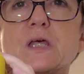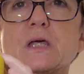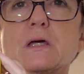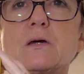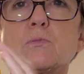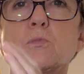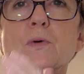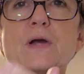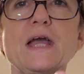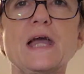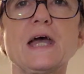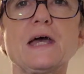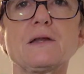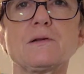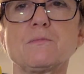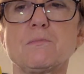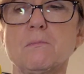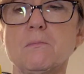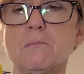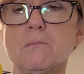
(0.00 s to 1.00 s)
we
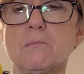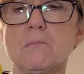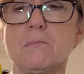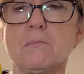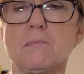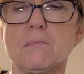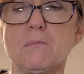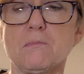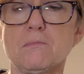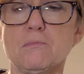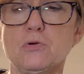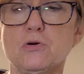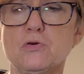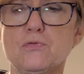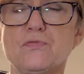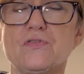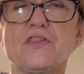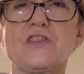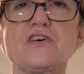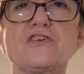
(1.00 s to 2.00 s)
had
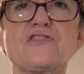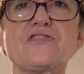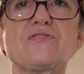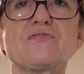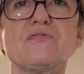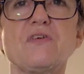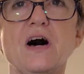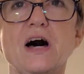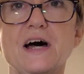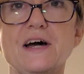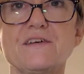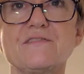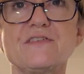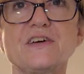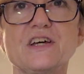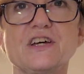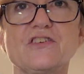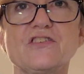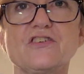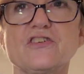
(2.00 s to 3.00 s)
moved this 5
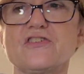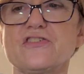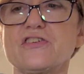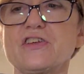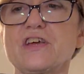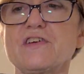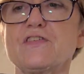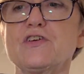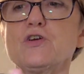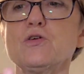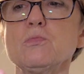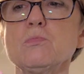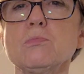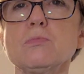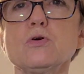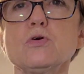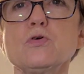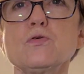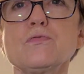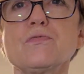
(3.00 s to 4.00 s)
inches. If you
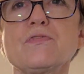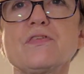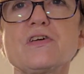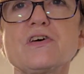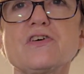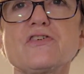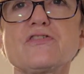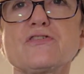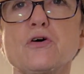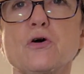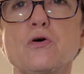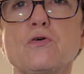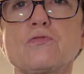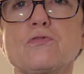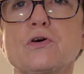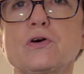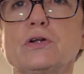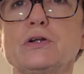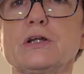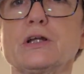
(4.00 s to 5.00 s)
move this
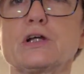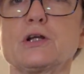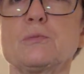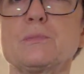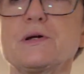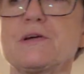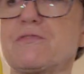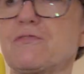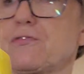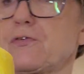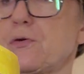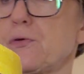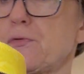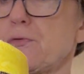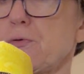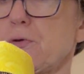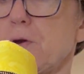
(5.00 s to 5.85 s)
over a little bit further